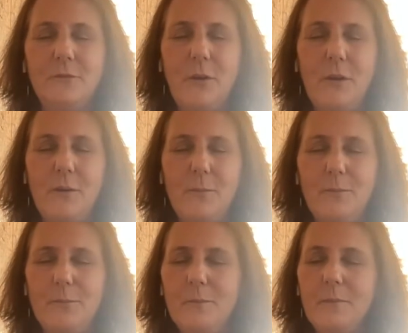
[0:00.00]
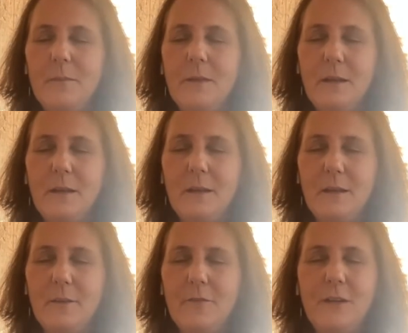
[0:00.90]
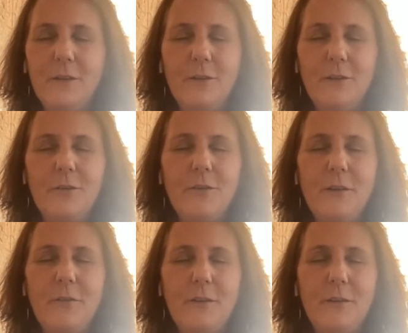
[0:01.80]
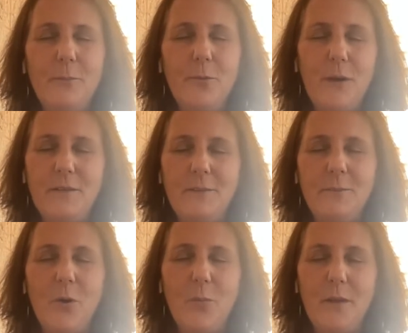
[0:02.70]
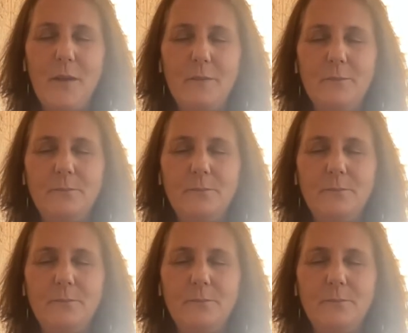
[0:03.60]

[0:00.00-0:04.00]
Try to feel yourself in the present moment.